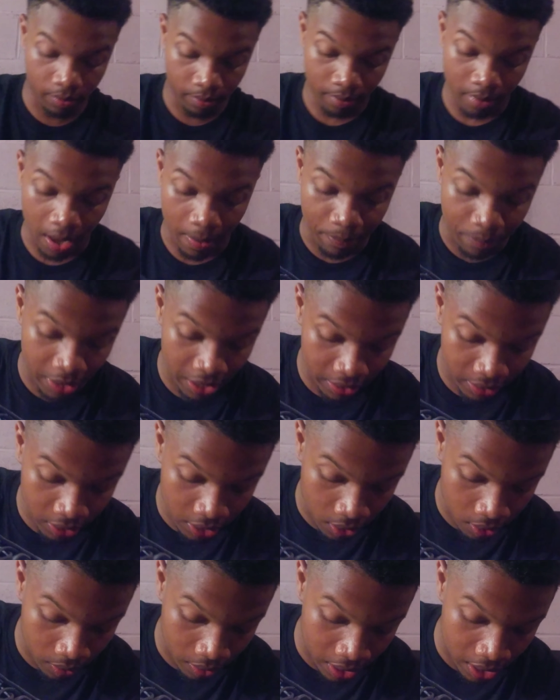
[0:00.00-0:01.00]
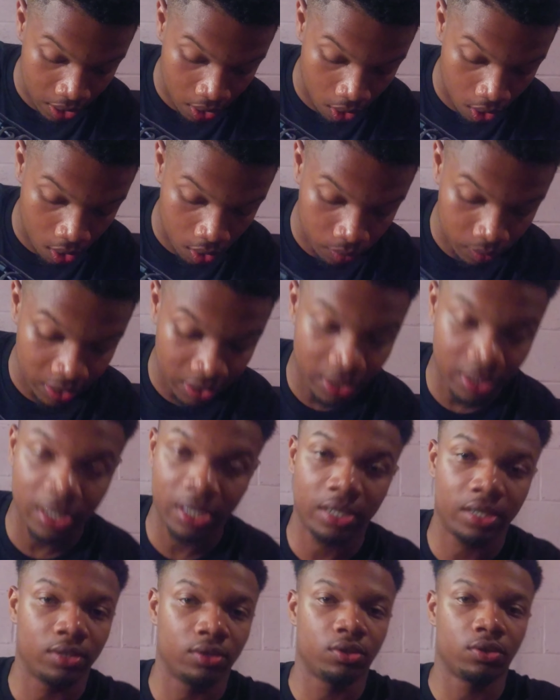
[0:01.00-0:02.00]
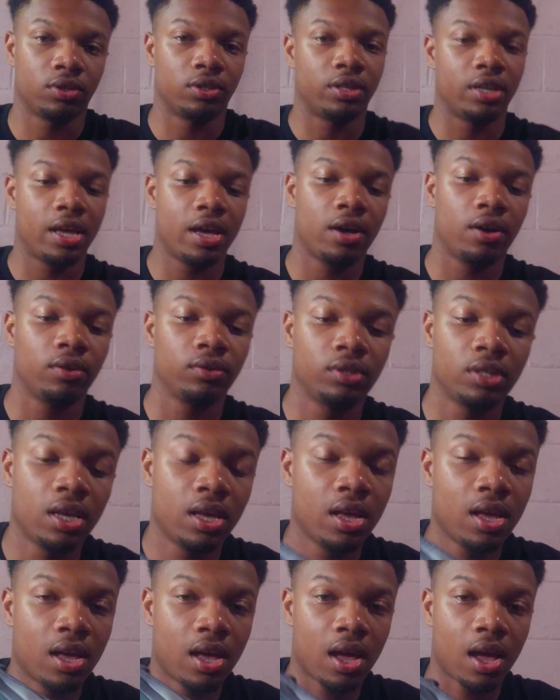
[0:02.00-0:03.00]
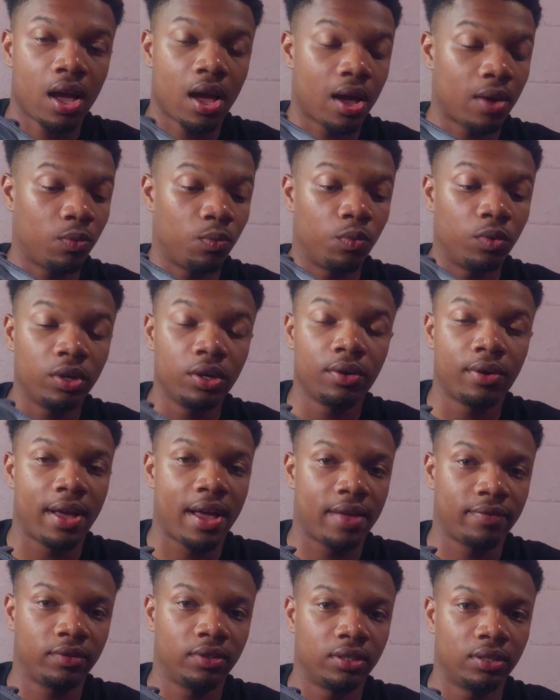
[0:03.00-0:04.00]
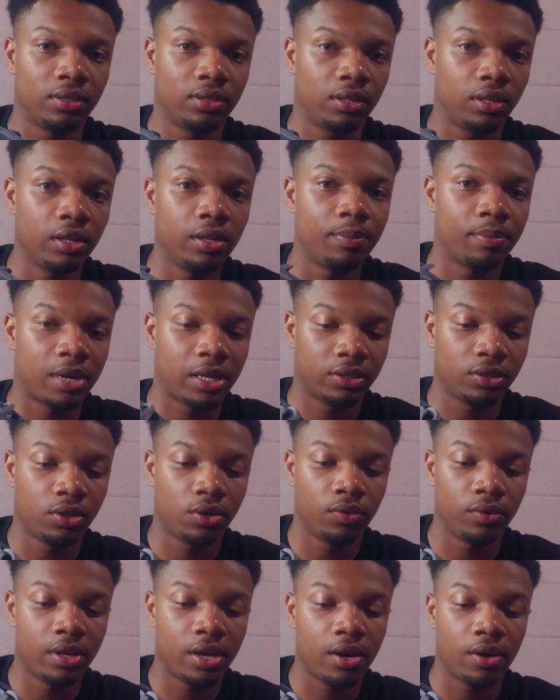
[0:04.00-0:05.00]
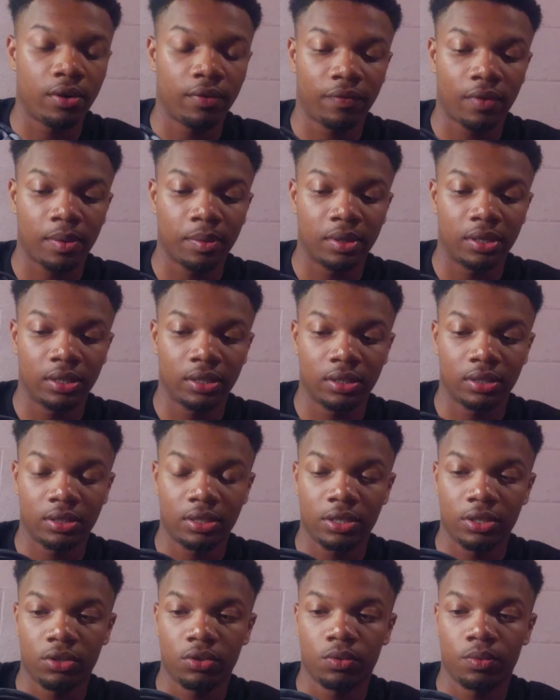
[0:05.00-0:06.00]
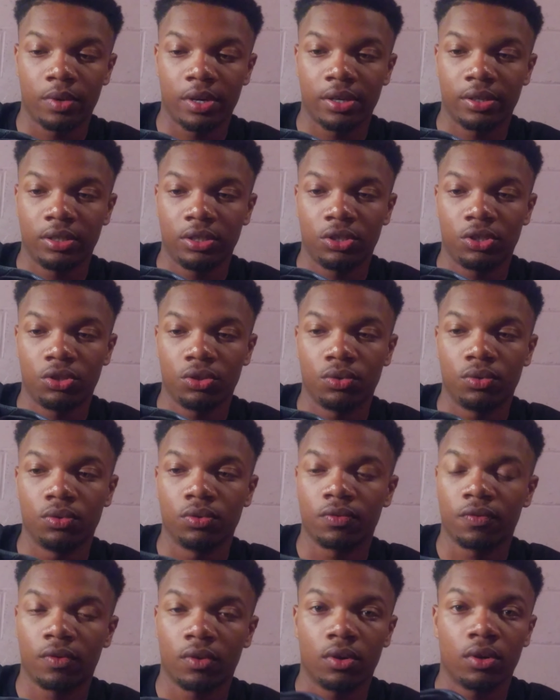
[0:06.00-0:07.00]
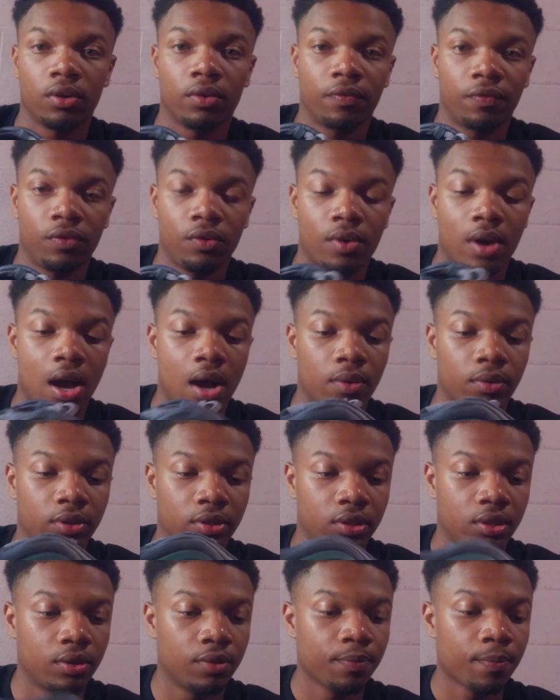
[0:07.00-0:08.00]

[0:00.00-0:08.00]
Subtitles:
My big toe, it always dig into the nails. I will have to clip my toenail if I'm going to continue to wear these shoes for a few hours.